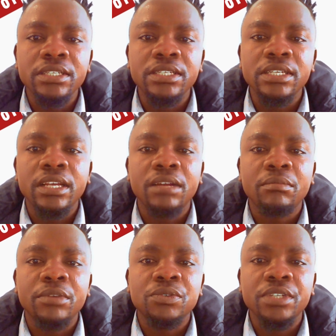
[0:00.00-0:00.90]
binary
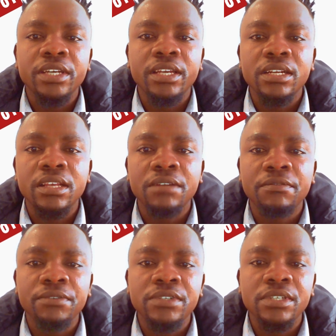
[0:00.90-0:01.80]
numbers which are greater than
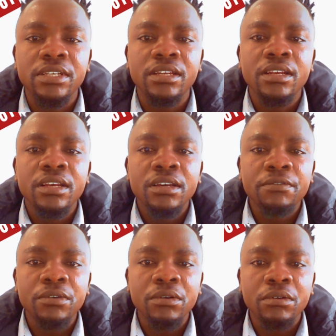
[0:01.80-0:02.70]
15
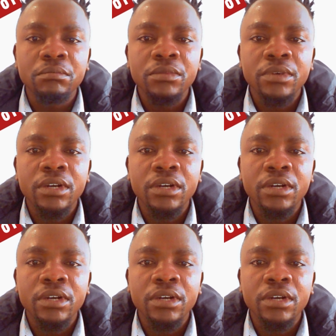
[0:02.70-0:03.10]
from